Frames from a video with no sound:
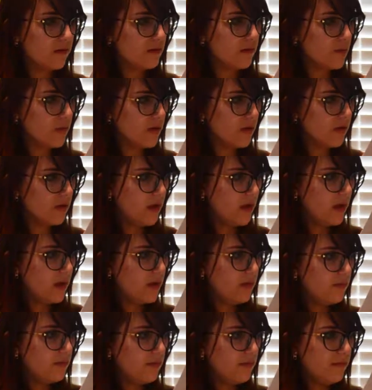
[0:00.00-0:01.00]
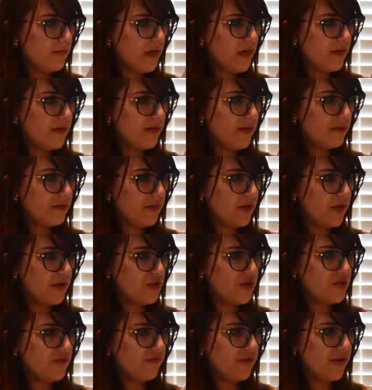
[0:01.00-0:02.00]
What? Merrick
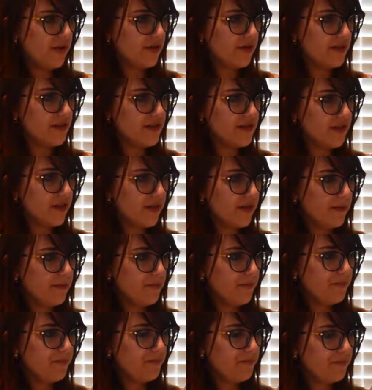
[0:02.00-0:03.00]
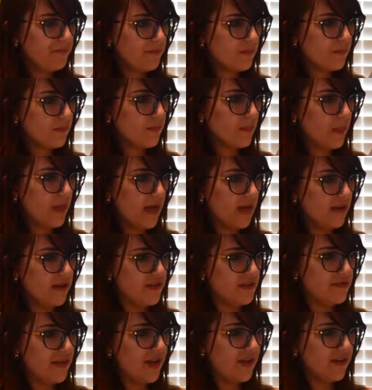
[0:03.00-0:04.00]
blushed furiously
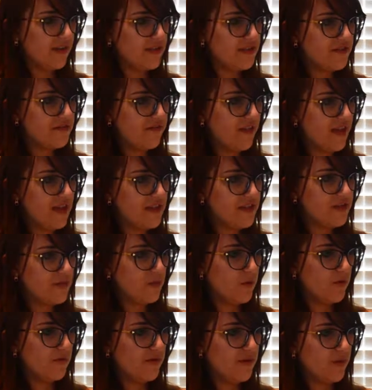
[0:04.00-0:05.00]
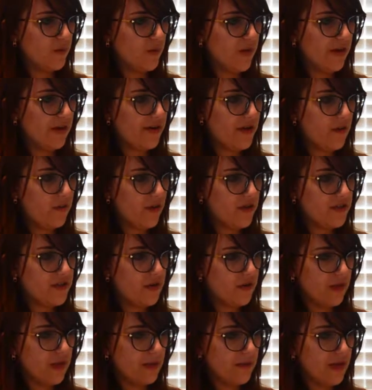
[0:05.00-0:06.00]
as Malik's face moved to where it was
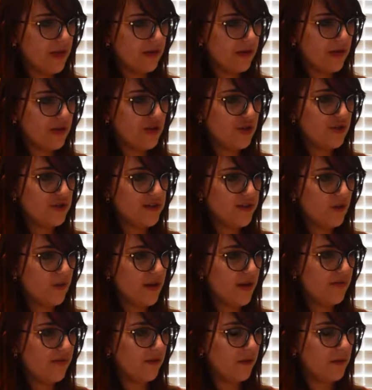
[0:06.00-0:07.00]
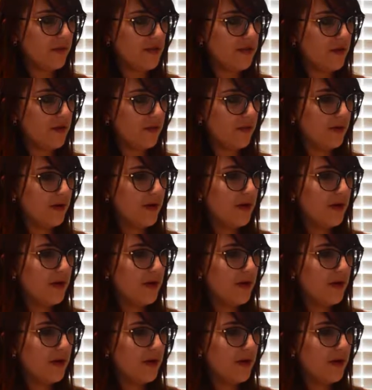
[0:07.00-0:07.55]
only mere inches away from his own.